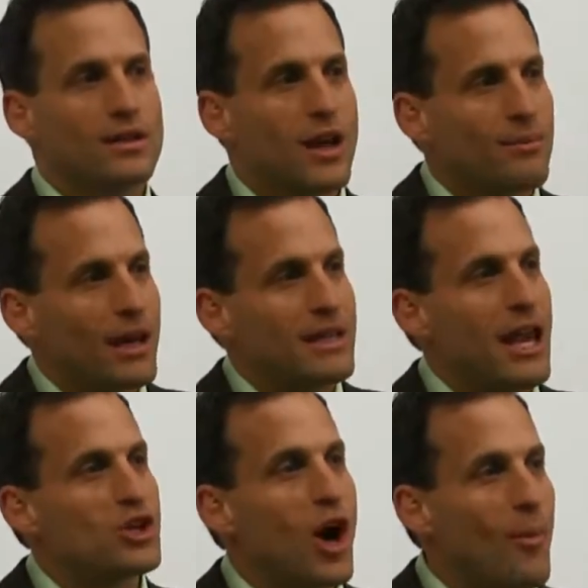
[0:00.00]
It's kind of my
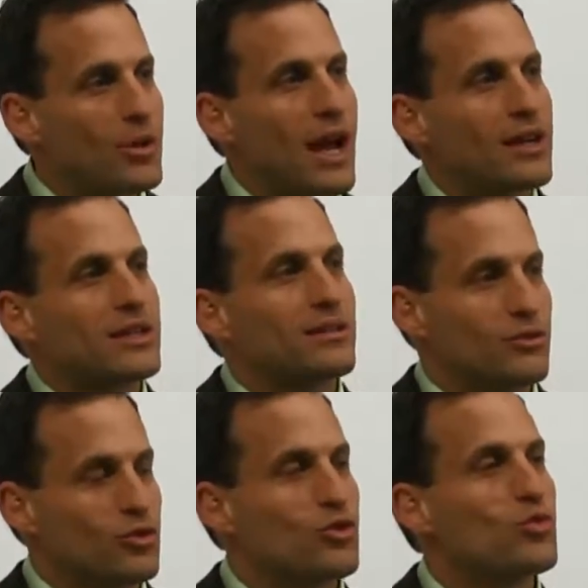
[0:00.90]
day job, which I actually
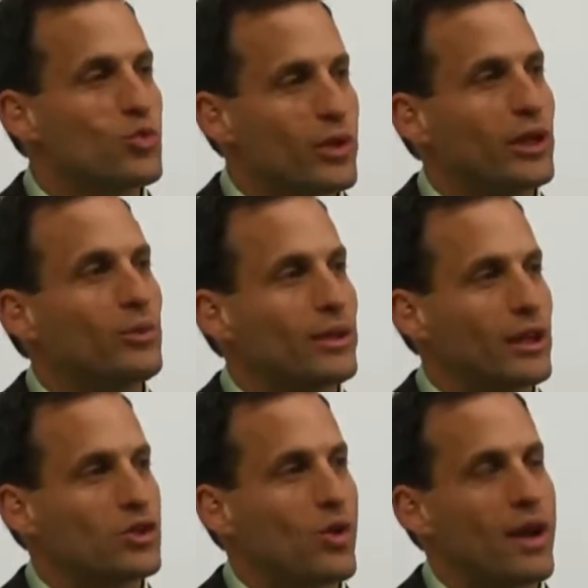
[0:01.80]
do
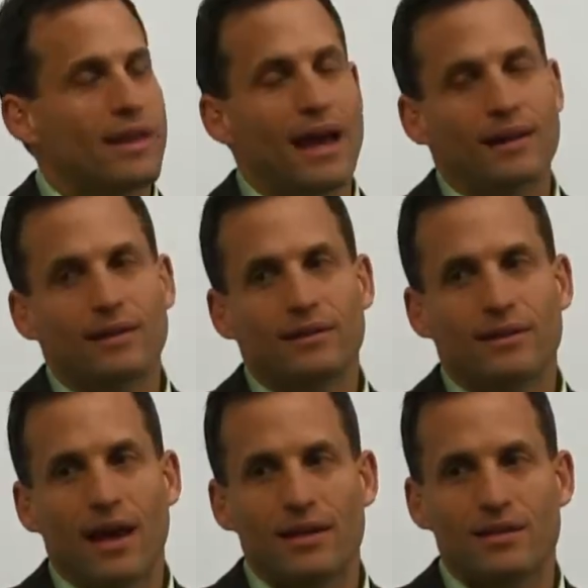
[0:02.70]
really enjoy
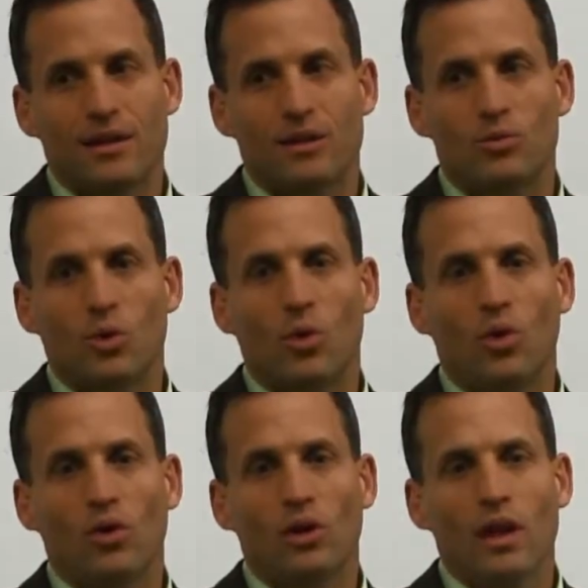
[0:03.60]
that
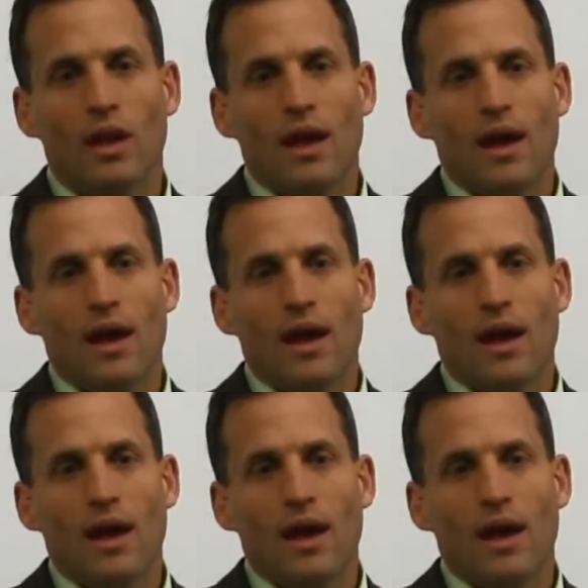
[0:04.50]
role.